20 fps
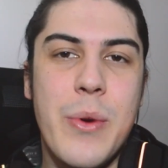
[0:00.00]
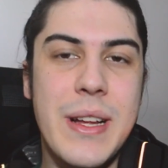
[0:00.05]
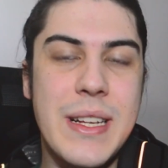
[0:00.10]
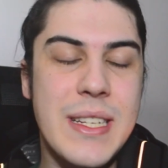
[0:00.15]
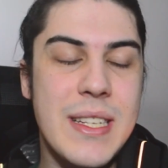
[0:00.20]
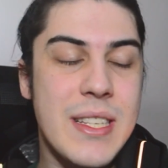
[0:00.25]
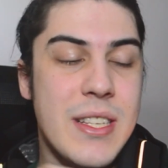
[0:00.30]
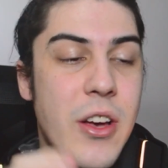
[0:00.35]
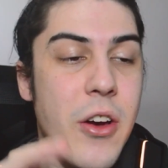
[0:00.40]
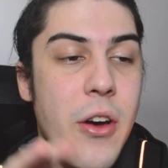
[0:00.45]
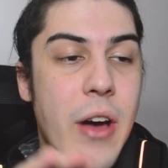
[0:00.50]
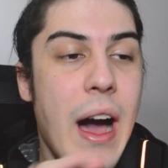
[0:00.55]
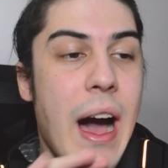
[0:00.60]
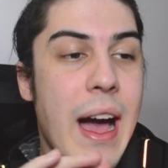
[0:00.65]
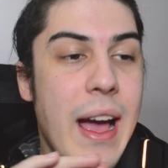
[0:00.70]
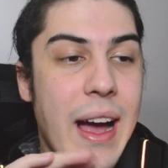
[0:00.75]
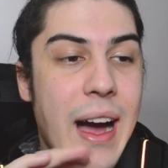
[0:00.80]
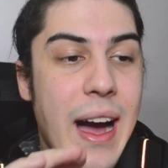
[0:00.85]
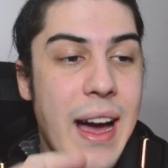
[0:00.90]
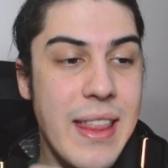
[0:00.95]
So
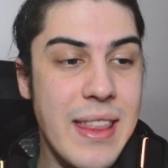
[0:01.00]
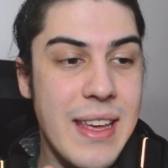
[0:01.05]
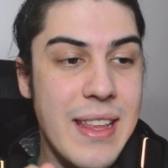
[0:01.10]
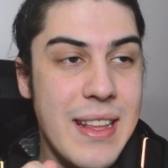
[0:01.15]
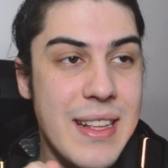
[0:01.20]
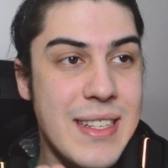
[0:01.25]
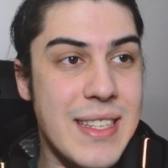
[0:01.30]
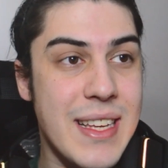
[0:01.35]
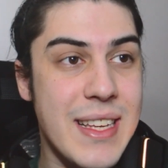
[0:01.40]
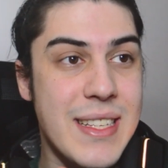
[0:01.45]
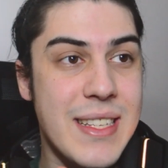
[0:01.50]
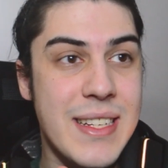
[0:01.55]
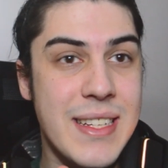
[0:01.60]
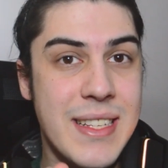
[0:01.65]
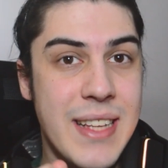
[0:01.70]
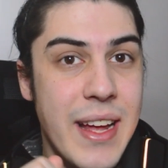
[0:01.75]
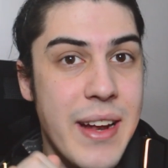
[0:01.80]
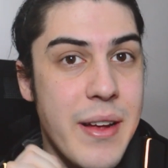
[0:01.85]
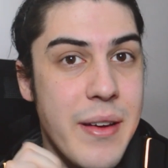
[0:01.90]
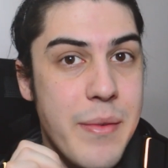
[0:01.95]
I think this
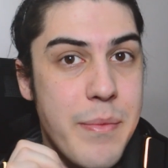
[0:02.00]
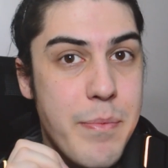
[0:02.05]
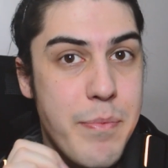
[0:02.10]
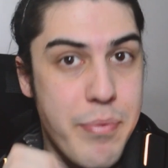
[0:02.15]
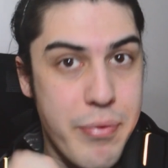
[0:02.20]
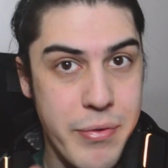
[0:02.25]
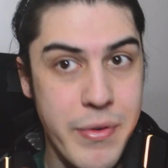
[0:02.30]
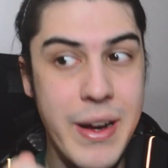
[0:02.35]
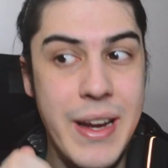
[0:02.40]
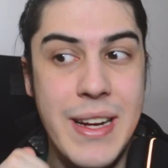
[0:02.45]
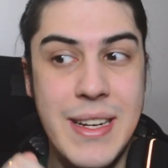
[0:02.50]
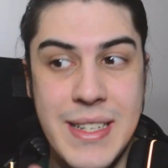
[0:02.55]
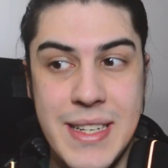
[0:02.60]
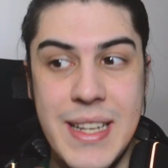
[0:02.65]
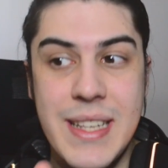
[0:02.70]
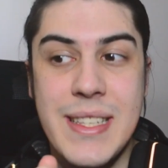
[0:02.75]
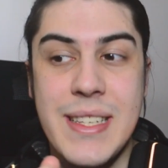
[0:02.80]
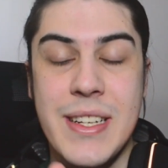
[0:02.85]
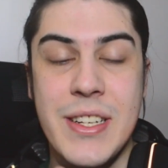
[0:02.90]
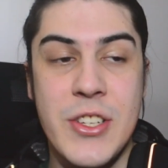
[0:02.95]
season's done a pretty
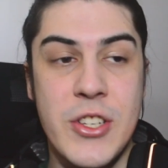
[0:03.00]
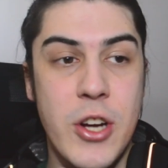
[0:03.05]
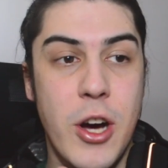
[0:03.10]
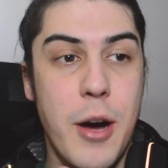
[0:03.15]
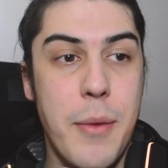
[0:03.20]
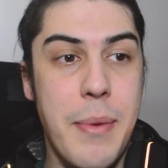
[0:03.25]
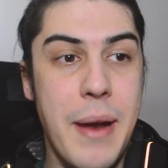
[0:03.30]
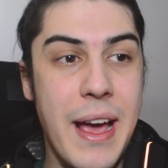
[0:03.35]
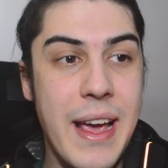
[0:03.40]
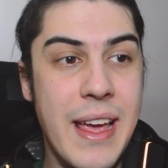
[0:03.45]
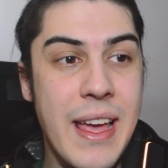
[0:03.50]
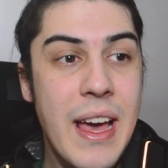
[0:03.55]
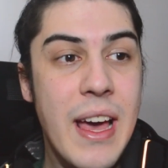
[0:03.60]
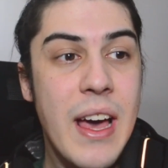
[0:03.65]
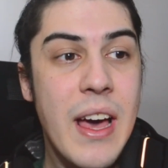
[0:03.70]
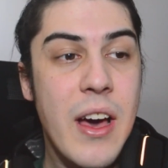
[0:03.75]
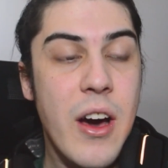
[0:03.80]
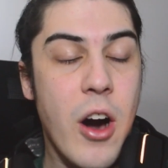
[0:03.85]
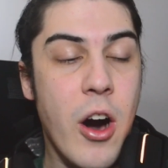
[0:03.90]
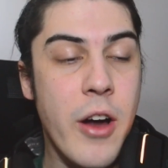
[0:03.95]
decent job. Like,
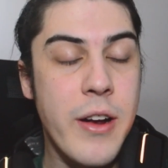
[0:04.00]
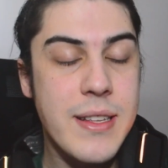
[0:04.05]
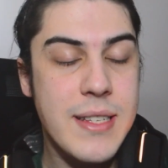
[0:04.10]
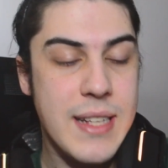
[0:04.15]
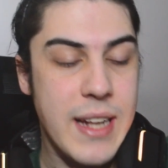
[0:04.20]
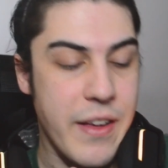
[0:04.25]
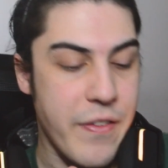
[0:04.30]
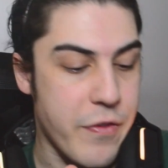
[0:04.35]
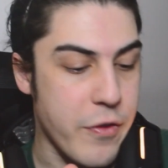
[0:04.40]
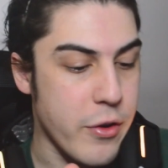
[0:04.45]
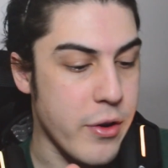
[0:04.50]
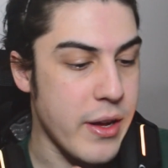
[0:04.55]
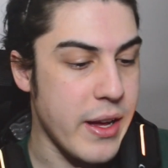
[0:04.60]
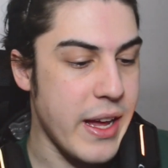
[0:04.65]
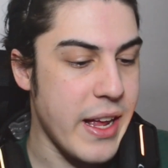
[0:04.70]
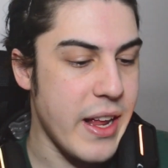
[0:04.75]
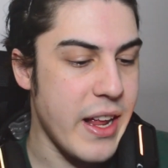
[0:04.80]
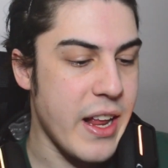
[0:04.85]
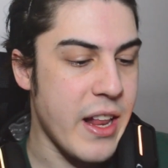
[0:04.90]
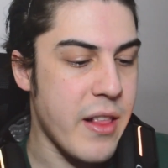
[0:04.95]
honestly,
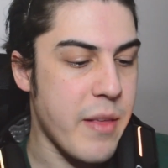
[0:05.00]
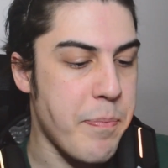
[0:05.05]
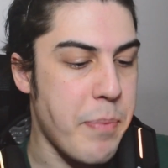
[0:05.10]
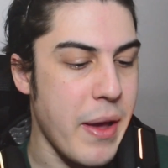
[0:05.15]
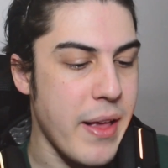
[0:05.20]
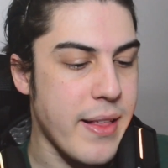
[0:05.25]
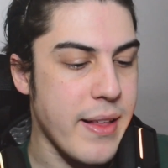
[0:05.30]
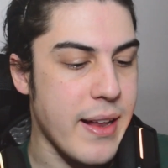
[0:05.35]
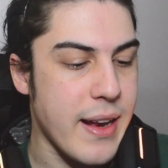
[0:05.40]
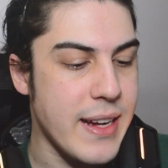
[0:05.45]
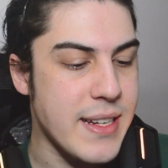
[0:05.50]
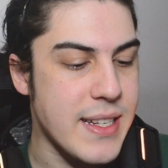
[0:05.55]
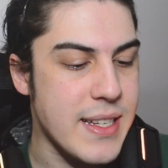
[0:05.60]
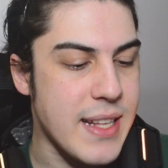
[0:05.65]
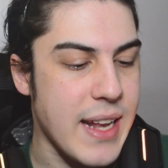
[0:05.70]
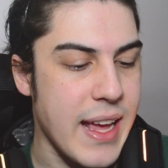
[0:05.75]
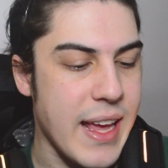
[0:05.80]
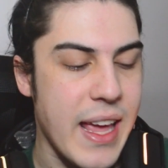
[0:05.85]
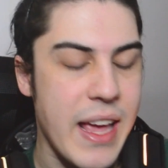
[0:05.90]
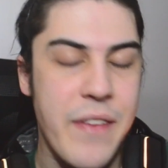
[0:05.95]
it's basically
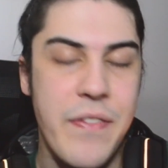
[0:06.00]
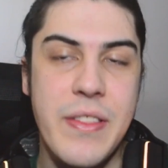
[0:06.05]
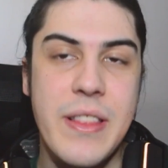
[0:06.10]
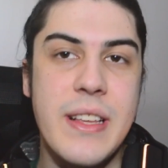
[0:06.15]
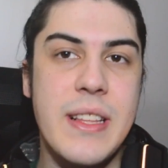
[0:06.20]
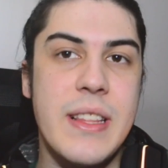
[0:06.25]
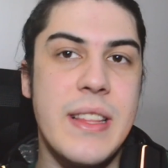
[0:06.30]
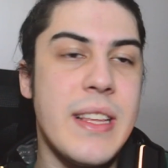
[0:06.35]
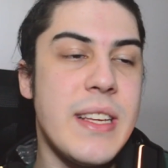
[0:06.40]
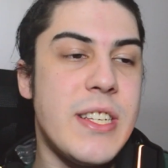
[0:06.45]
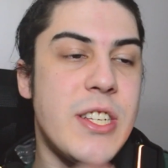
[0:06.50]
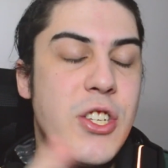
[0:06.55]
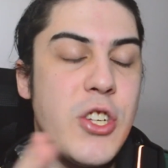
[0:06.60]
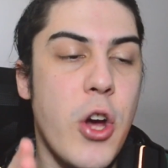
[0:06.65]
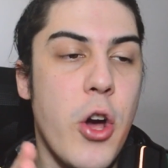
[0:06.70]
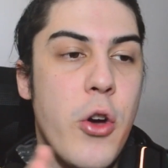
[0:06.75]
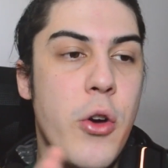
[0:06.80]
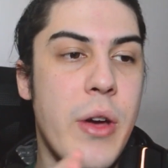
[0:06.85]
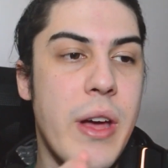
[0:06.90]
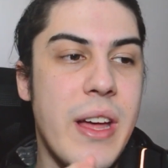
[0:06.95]
just like if this
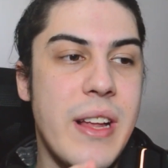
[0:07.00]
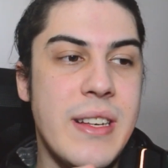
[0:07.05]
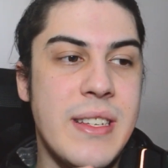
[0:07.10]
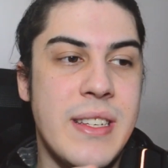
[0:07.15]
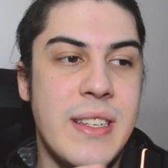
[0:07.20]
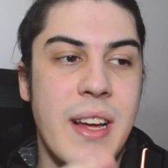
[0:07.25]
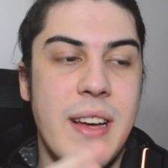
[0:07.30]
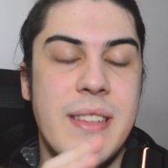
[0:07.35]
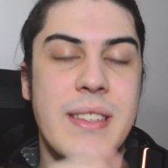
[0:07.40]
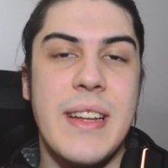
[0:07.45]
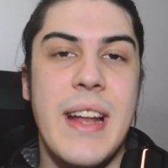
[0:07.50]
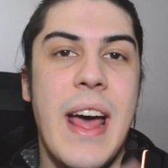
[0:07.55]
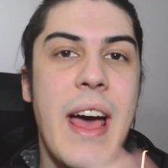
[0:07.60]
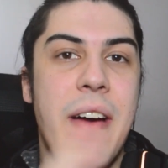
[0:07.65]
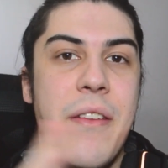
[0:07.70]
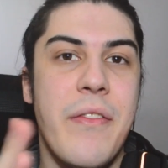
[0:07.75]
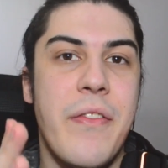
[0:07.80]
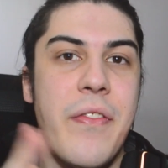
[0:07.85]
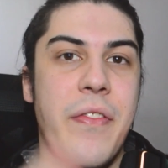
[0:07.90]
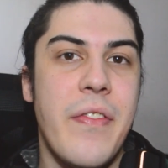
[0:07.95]
show doesn't
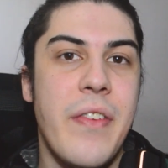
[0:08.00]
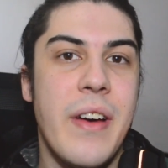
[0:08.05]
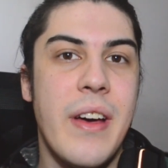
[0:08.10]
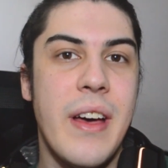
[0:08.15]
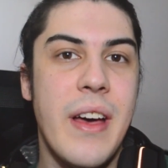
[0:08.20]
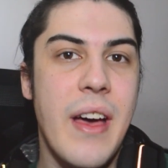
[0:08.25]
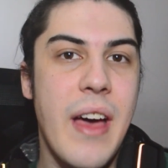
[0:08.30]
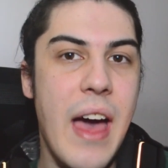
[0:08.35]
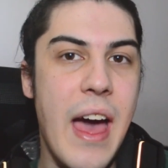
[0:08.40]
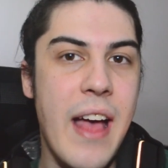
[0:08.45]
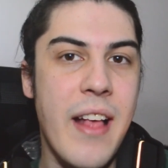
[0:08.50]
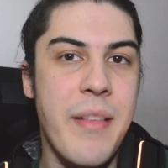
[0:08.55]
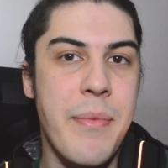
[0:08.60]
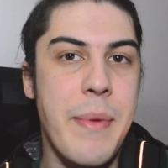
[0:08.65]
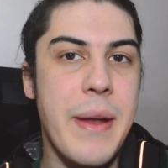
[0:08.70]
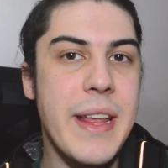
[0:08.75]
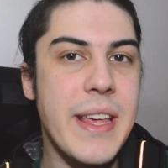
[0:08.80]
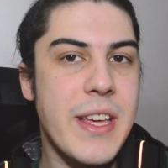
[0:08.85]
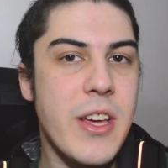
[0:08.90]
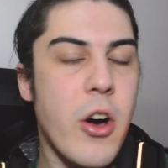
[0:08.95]
have
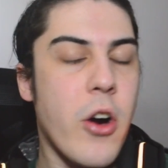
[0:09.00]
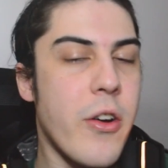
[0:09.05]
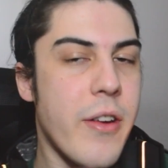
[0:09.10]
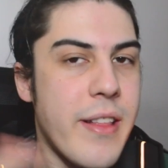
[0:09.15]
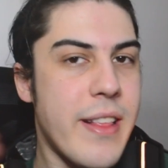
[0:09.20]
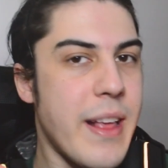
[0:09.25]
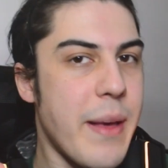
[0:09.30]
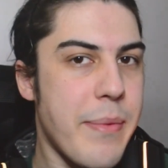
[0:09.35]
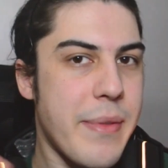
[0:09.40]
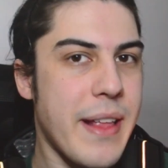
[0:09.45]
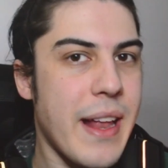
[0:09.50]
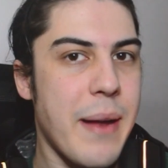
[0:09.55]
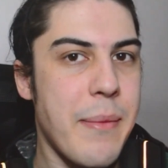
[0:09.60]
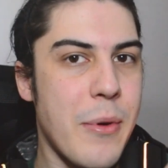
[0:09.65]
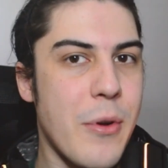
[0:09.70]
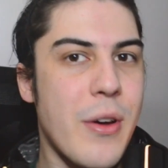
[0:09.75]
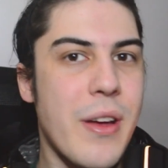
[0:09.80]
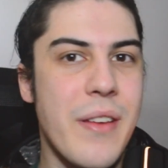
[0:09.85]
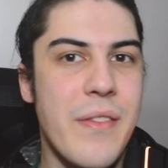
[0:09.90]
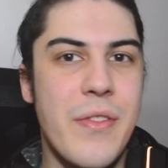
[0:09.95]
as many concepts that
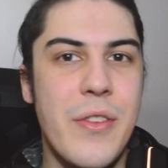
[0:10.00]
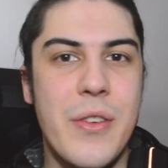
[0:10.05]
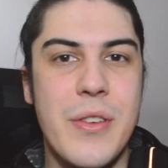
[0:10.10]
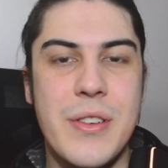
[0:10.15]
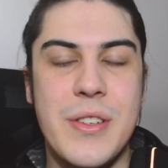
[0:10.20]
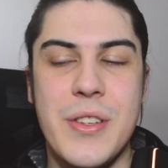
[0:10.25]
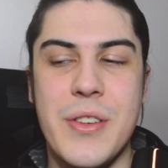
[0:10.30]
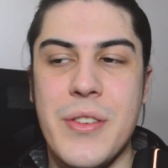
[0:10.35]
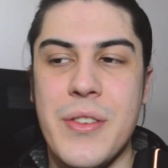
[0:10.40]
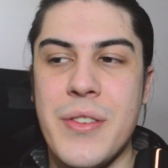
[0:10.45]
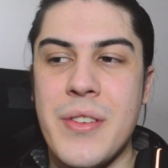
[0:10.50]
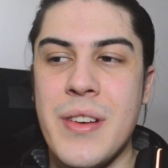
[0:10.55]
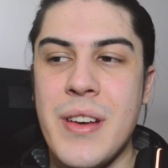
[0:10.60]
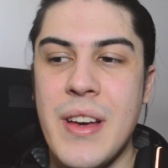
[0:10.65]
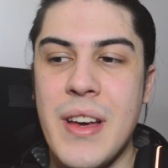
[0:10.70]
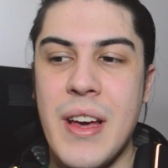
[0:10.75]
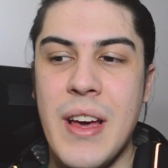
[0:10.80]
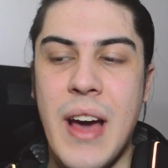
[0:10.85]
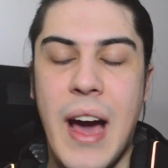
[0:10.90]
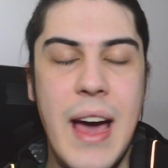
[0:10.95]
I'm looking forward to.
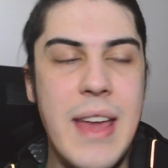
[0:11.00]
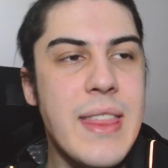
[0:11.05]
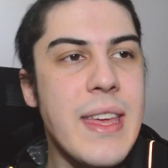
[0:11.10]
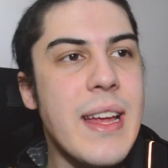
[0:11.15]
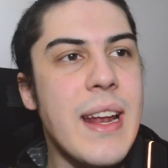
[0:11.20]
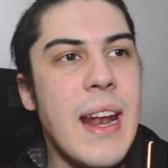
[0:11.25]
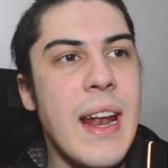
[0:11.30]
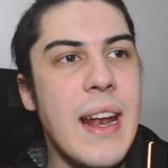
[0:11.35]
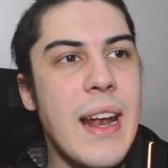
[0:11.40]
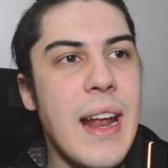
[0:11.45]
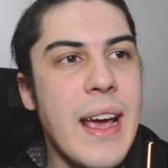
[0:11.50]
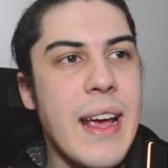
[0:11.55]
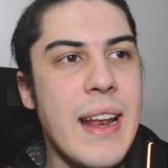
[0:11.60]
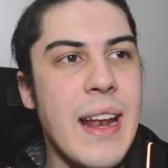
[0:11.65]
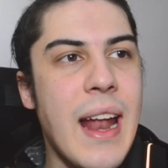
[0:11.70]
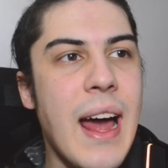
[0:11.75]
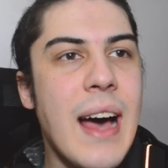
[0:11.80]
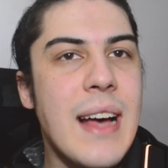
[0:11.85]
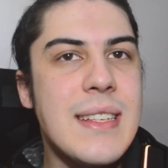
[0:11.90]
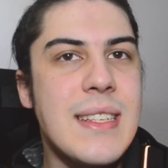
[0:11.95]
I think
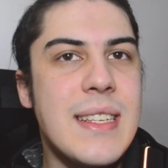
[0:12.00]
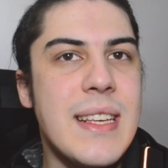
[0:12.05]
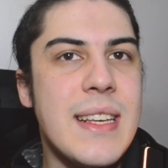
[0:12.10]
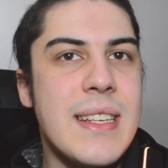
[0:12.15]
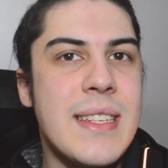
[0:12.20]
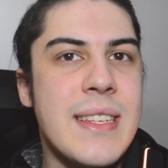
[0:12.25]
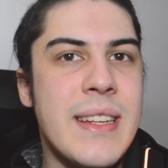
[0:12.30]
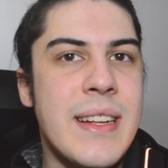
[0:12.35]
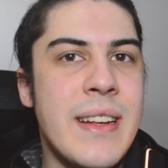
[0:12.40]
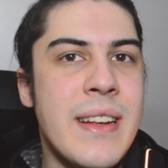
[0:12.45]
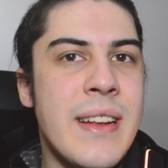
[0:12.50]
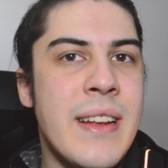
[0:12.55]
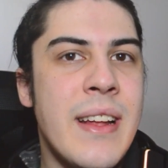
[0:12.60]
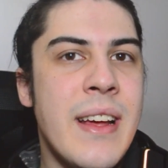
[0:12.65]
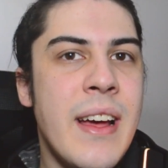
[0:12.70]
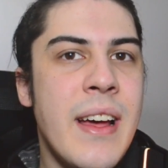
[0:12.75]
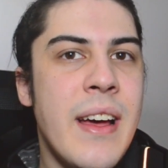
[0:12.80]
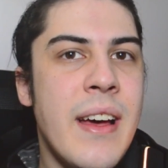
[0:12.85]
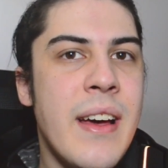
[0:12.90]
like last season,